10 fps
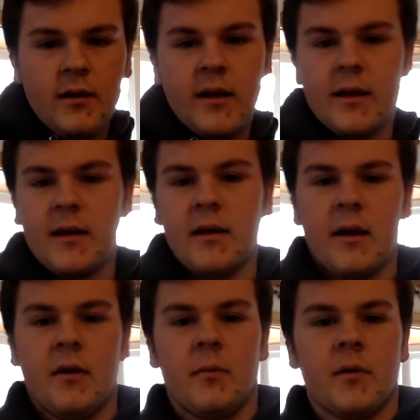Like,
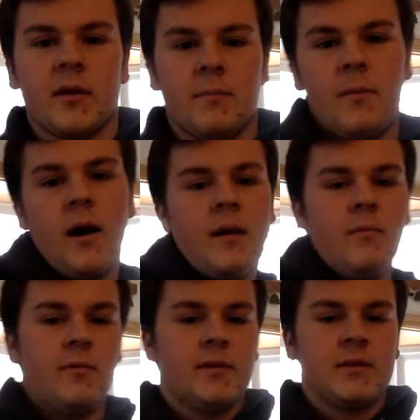I hope you like the body
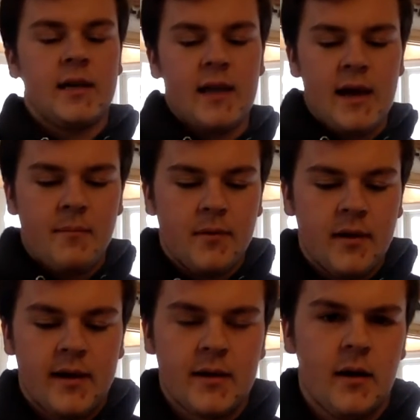movements like that, but,
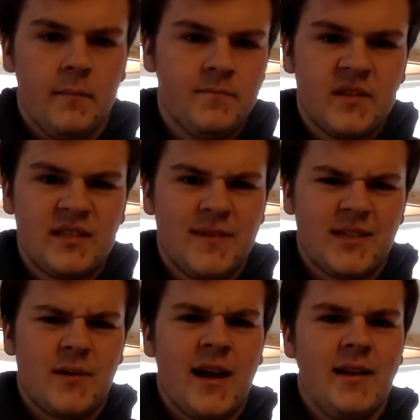like, you know, it's the
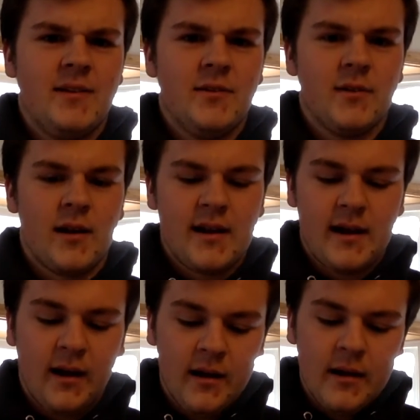best way I can do it on
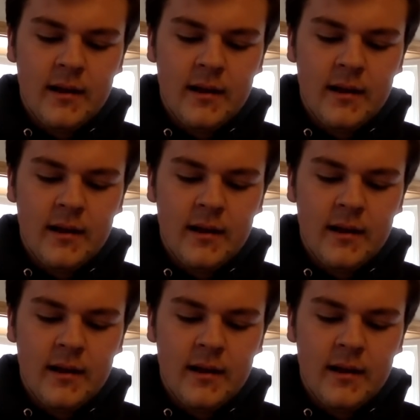here.